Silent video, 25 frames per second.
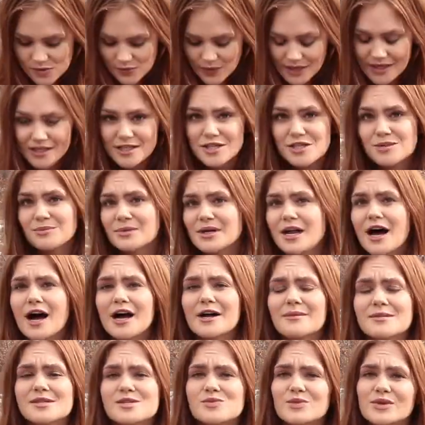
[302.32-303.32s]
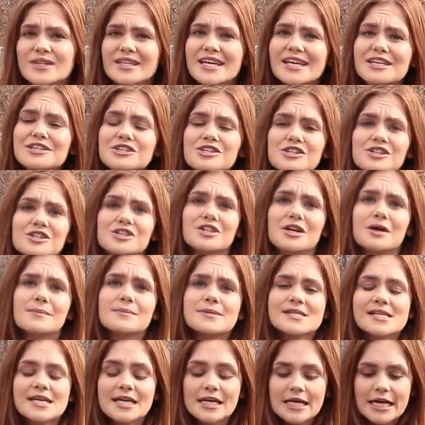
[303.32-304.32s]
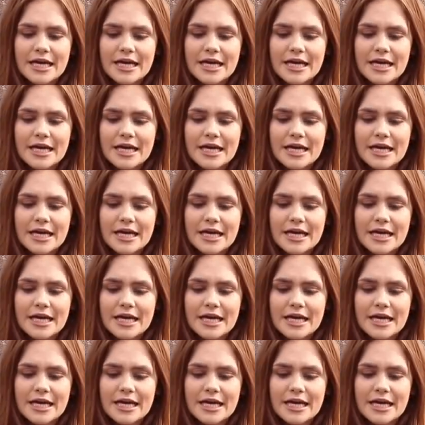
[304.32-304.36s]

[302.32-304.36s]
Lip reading: speaking to monogamous relationships.